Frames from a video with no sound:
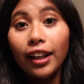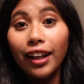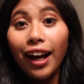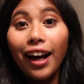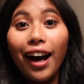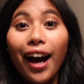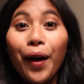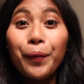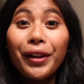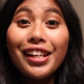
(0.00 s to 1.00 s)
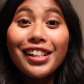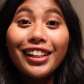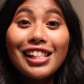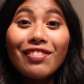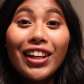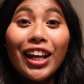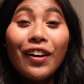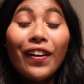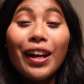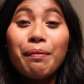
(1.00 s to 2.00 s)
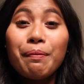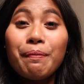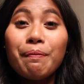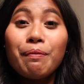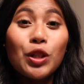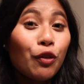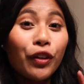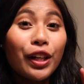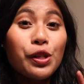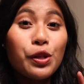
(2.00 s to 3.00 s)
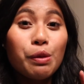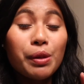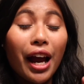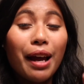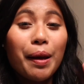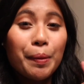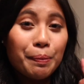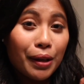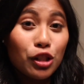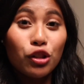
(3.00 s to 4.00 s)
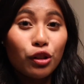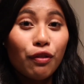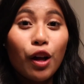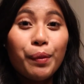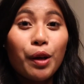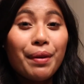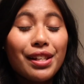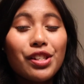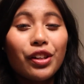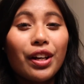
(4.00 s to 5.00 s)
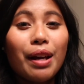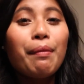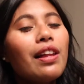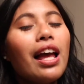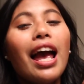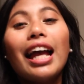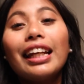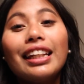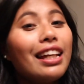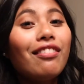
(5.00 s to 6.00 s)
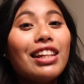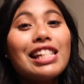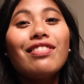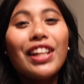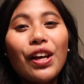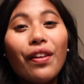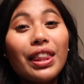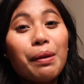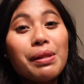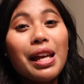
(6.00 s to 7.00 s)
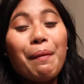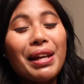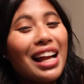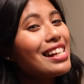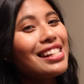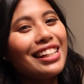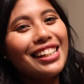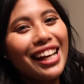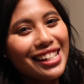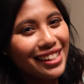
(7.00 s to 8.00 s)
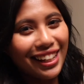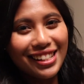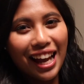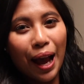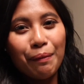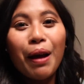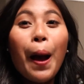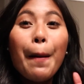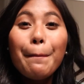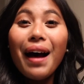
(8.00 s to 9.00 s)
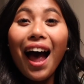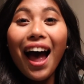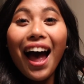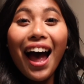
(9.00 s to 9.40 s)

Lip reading: yeah, I hope you guys like this video, and don't forget to subscribe and make sure to follow me on my Instagram and give this video a thumbs up, and I'll see you guys next time. Bye.